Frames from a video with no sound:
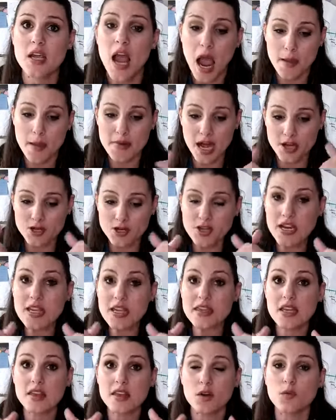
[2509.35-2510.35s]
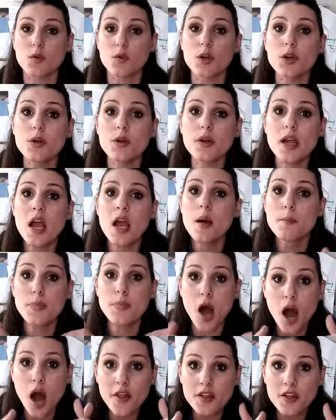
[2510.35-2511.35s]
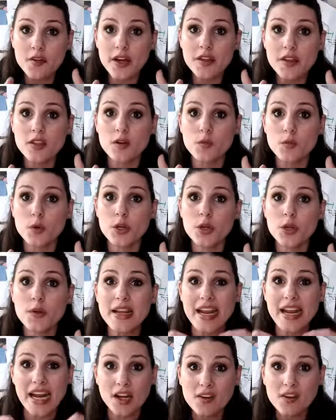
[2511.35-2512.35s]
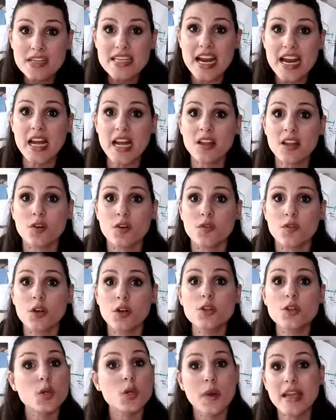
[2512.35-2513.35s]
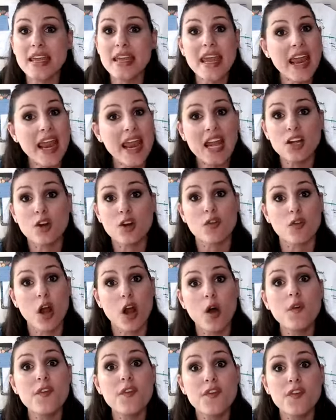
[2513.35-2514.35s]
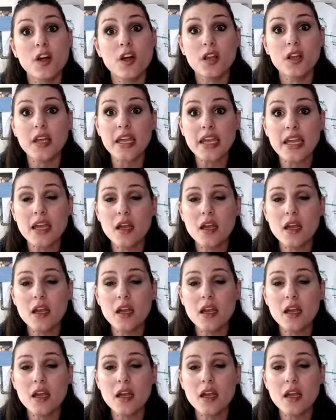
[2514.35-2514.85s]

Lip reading: Underneath in the root, bothering the root, irritating the root so it can't grow fully.